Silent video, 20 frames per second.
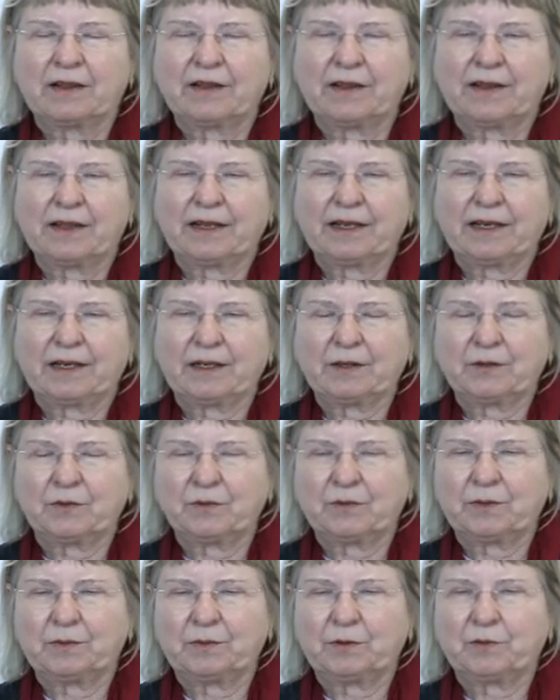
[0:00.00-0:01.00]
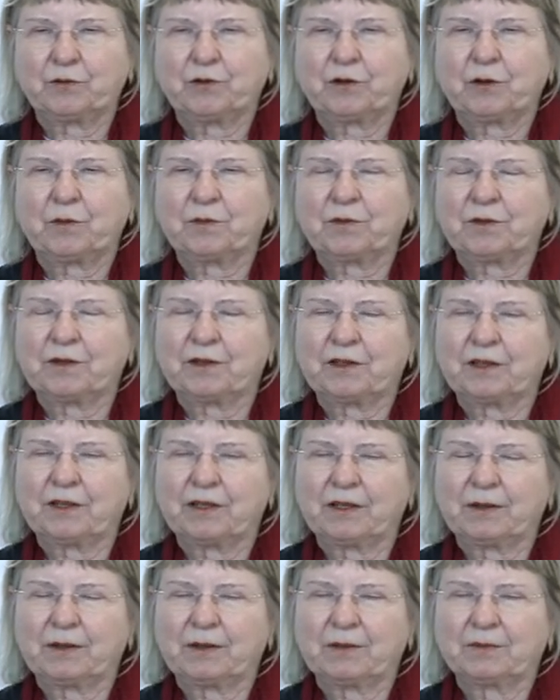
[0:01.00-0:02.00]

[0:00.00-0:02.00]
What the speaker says: Then we performed the